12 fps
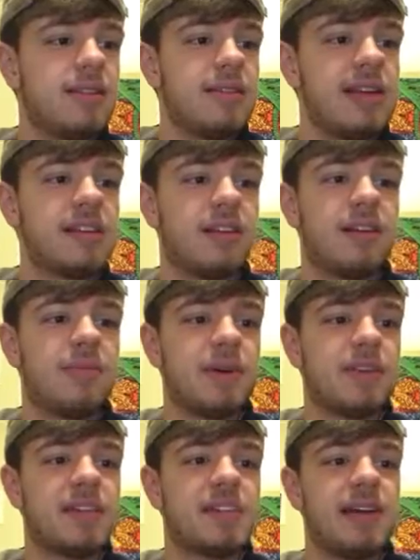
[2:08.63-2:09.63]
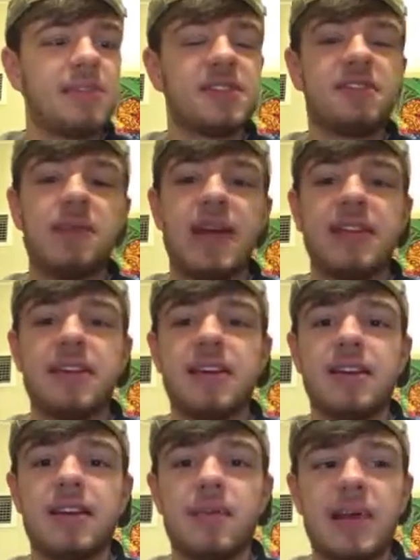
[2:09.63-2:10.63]
they talk about the types of pain that
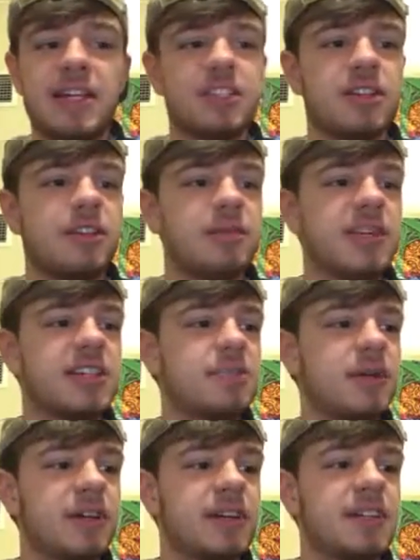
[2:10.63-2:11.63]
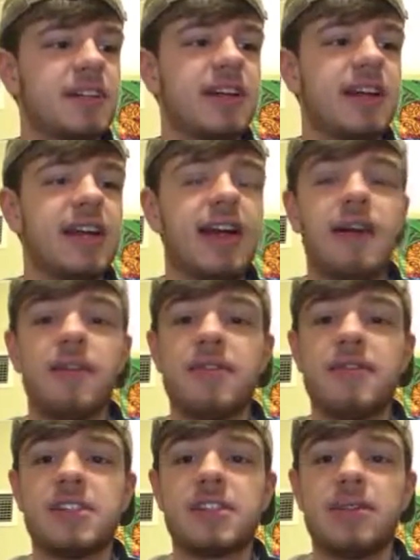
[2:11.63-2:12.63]
a patient could be experiencing and how
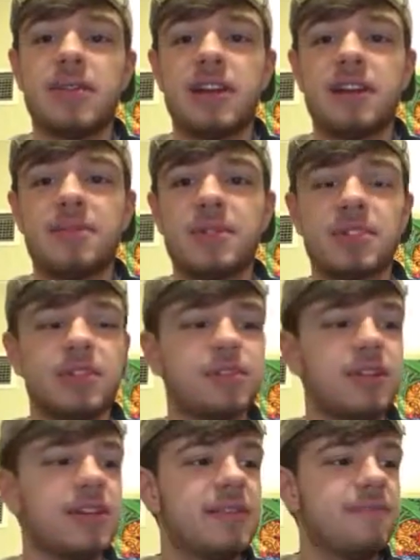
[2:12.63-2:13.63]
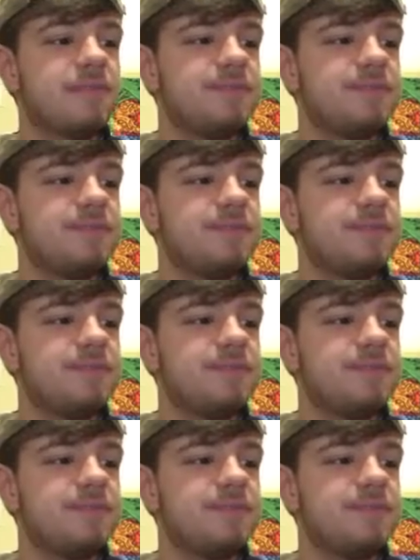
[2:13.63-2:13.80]
the physical therapist could treat it.